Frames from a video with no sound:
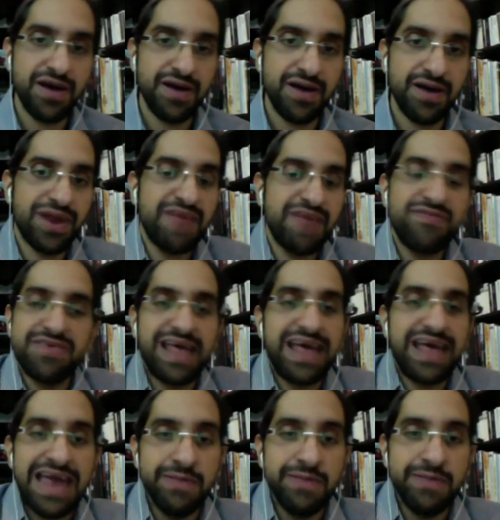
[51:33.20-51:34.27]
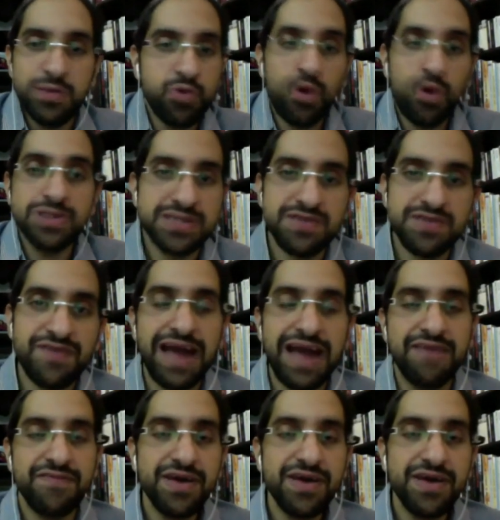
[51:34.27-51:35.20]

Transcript: whatever that animal. It won't survive.